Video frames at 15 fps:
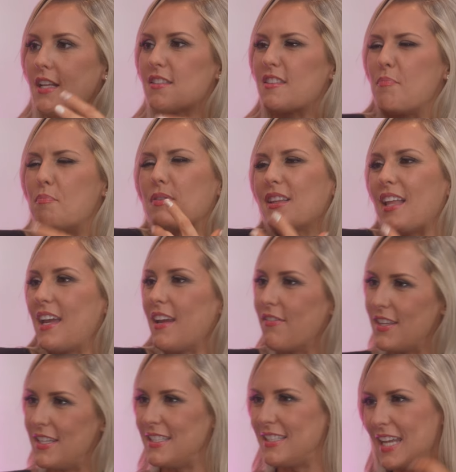It's the play
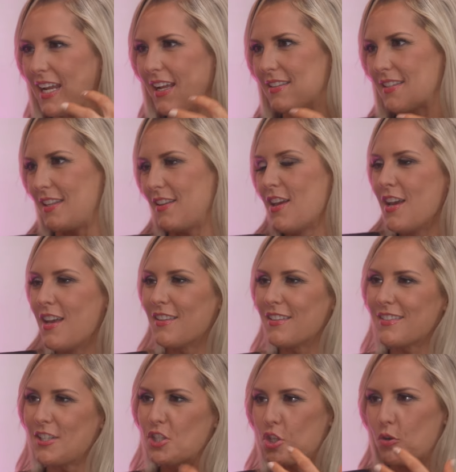of the dance and the
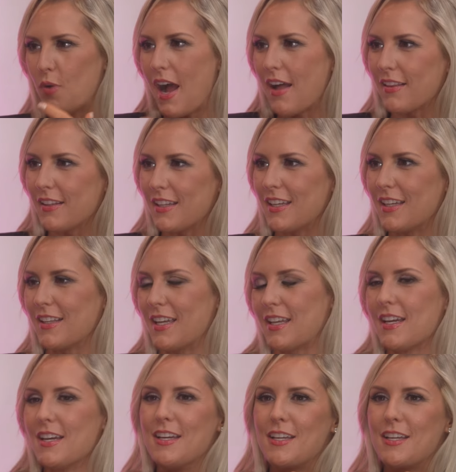sensuality and like,